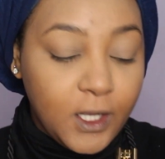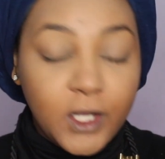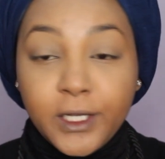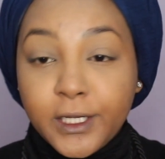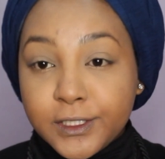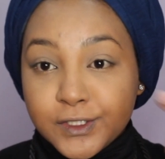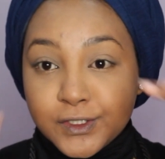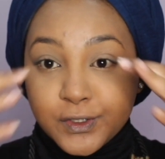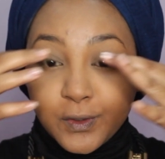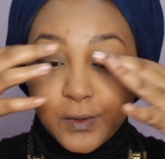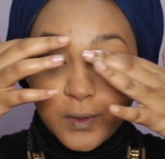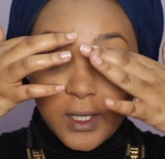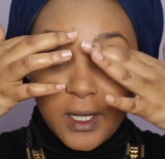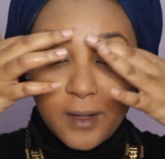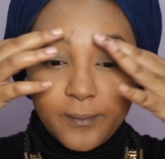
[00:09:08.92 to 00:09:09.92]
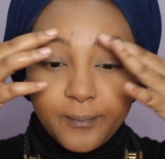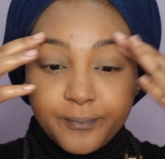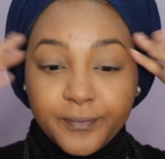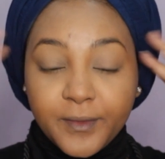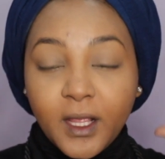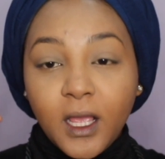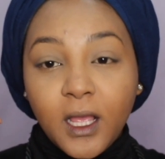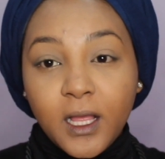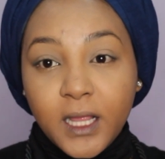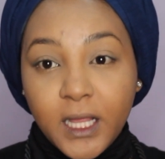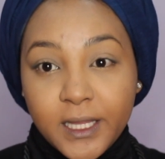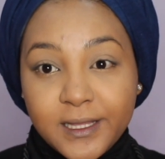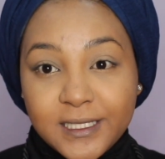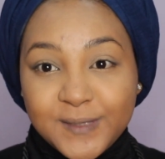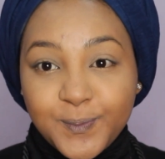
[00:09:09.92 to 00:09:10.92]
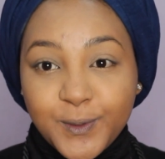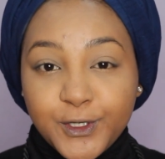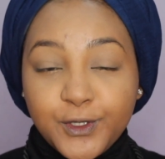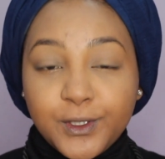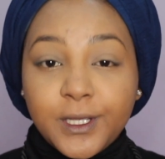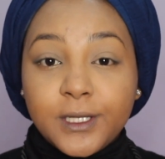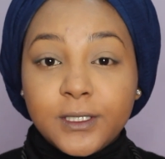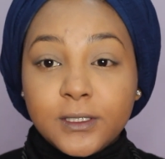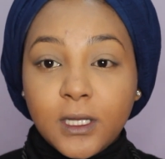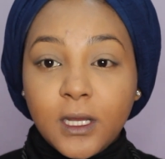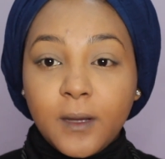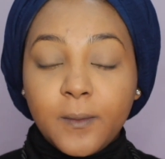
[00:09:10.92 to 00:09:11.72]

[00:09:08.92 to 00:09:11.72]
Okay, so at this part you can